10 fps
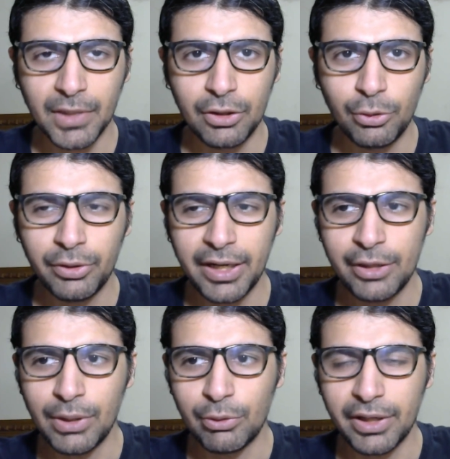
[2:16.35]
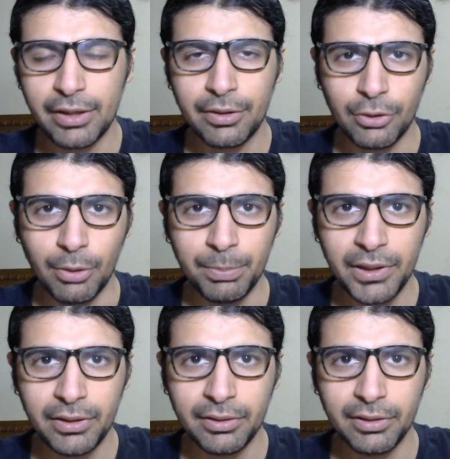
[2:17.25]
Don't try to outright stop
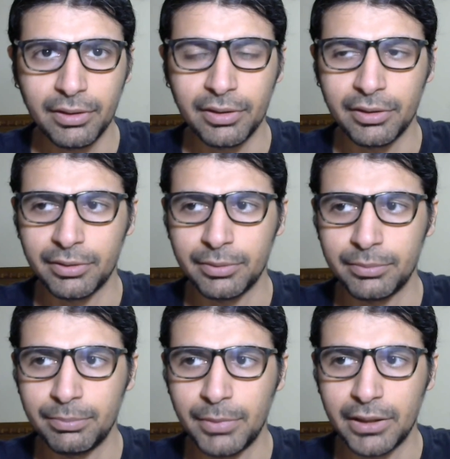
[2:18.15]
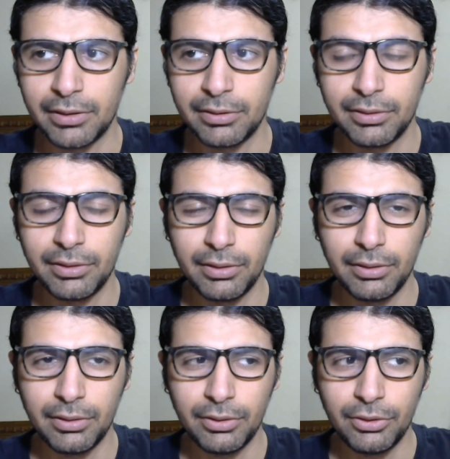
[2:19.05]
it, but
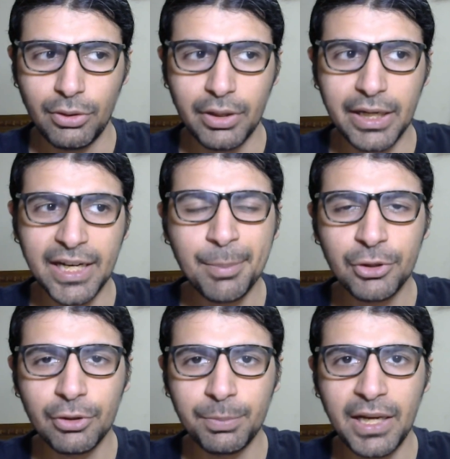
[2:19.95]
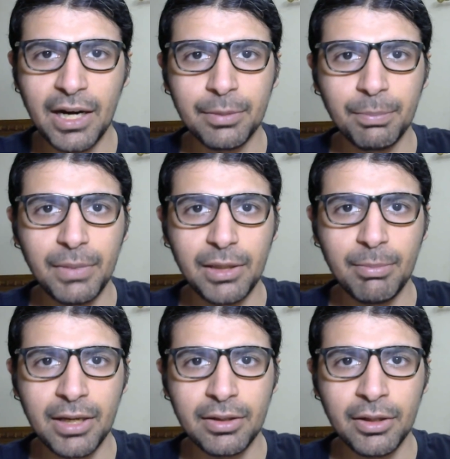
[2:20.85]
your attempt should be at
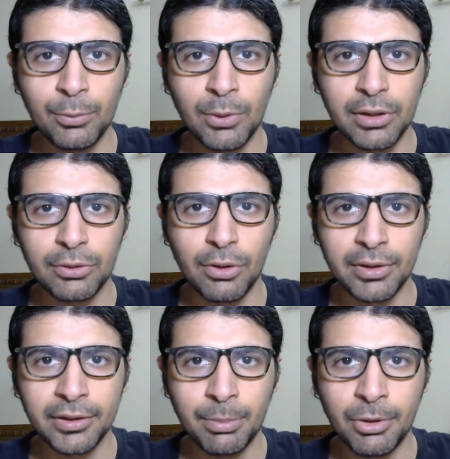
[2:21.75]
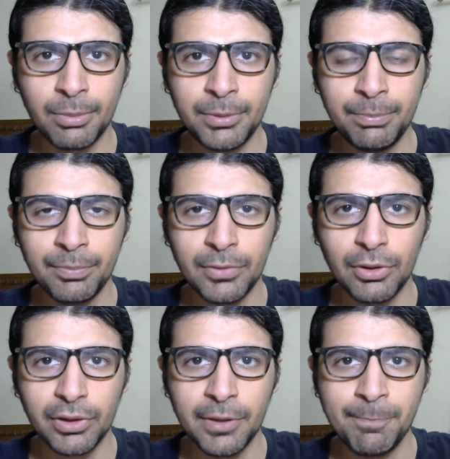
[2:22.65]
minimizing what is causing the problem. Okay,